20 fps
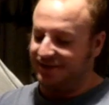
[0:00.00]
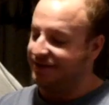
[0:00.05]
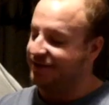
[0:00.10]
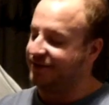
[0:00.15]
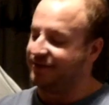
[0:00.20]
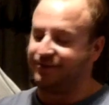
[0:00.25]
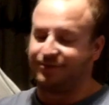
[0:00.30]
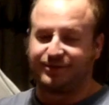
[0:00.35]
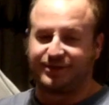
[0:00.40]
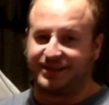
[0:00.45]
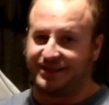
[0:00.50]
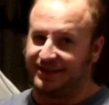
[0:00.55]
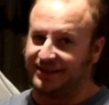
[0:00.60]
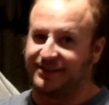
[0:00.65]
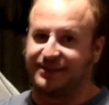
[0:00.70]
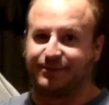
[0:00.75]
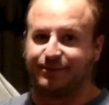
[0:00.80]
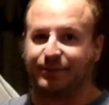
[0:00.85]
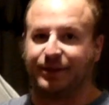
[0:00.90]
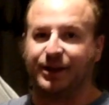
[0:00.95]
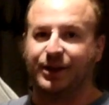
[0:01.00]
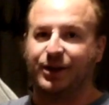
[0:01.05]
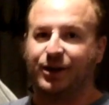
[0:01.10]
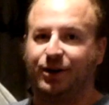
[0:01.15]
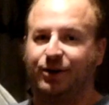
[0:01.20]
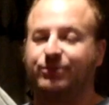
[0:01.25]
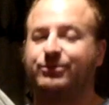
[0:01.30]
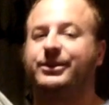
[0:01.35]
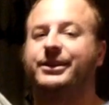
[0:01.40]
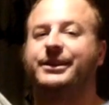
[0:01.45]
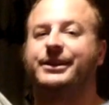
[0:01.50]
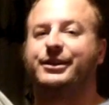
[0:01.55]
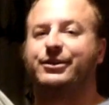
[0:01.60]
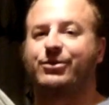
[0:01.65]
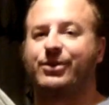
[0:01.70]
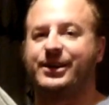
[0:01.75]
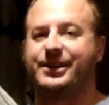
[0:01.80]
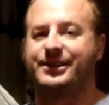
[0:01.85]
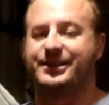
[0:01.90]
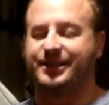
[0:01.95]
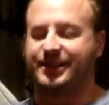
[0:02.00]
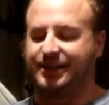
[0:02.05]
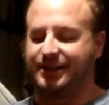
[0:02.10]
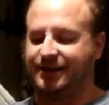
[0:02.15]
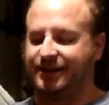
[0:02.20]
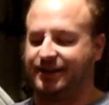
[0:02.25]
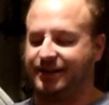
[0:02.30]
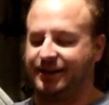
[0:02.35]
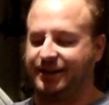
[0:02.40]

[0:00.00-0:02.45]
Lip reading: you're seeing some really crazy,